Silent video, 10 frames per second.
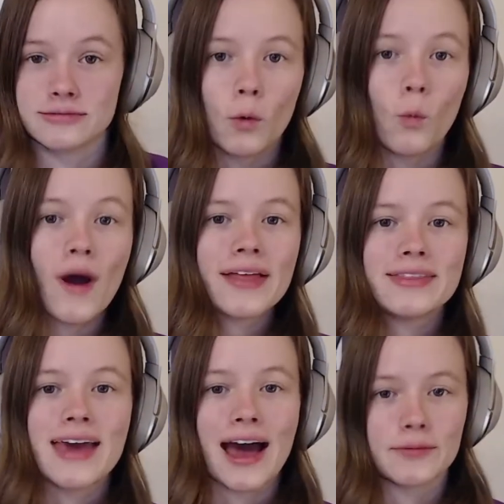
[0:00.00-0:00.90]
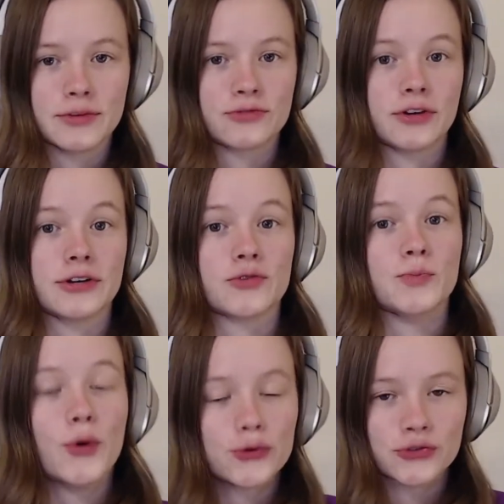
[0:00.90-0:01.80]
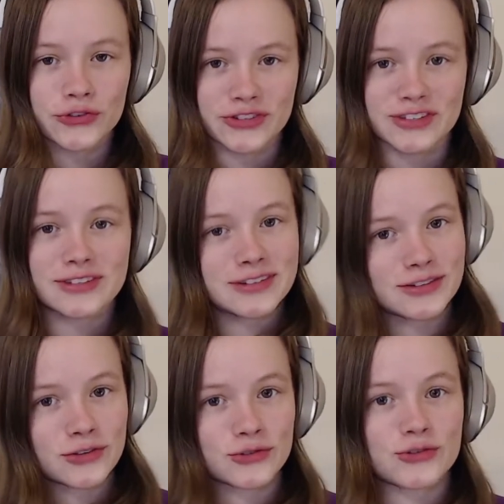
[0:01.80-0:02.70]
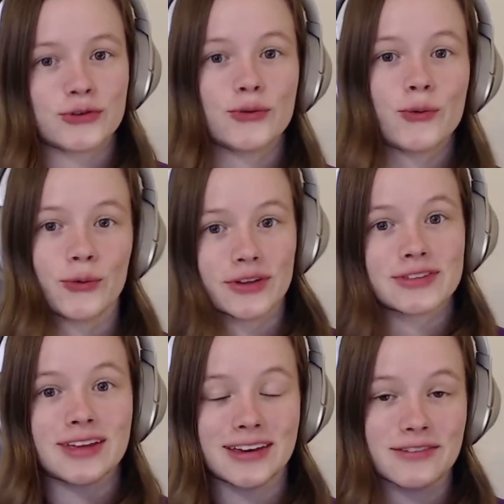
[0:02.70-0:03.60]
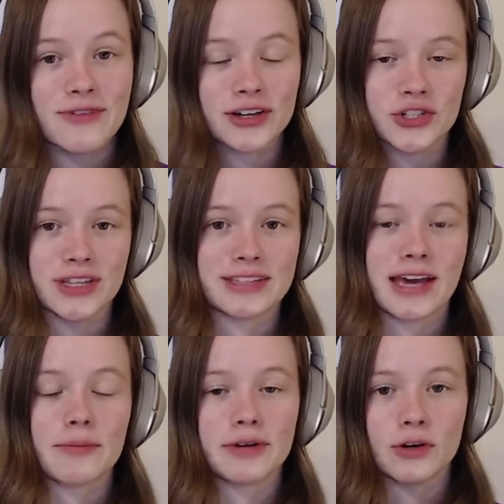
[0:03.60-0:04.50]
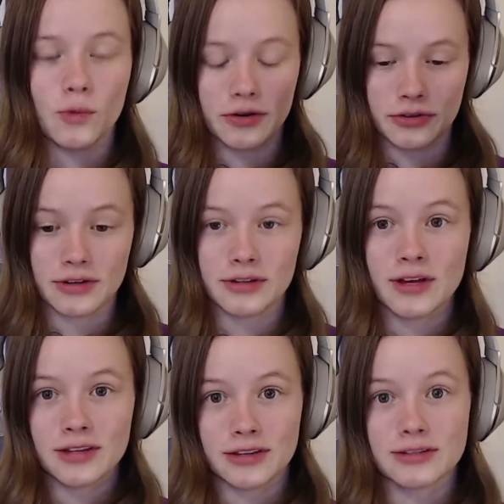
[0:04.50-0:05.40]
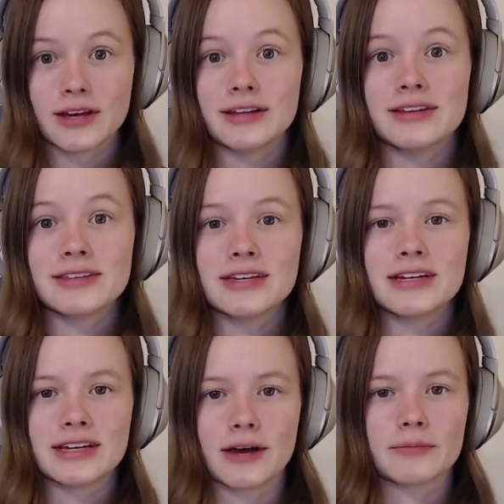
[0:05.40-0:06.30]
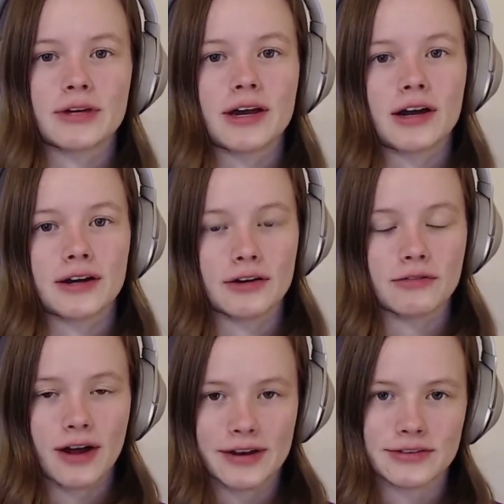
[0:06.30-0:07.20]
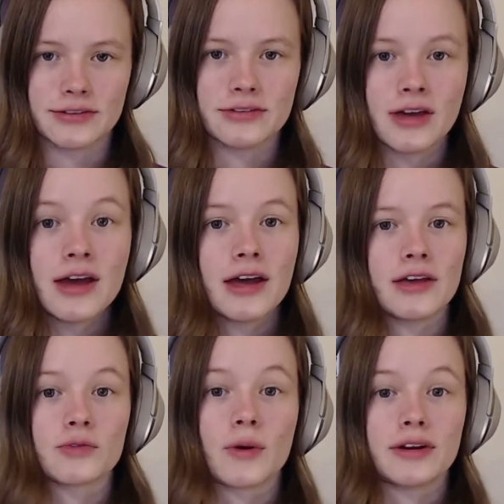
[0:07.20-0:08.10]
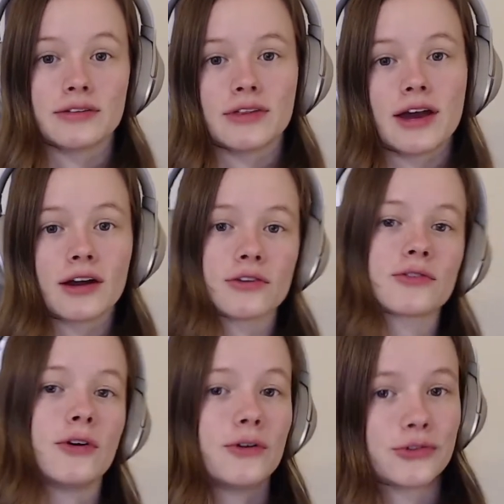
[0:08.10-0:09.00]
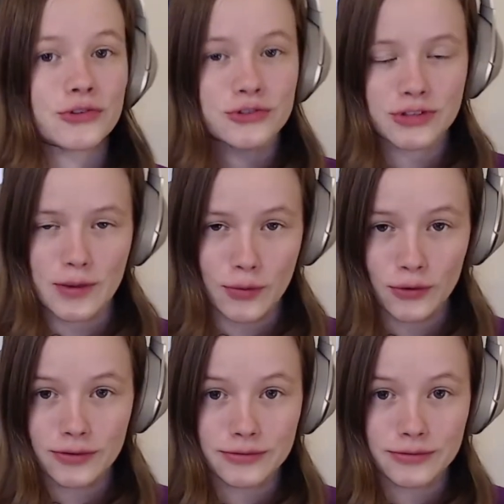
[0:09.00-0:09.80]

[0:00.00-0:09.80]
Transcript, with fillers: When the atmosphere is most resistant to this like convection that's happening where the, the sun is heating up the air and it rises, is when the air is called stable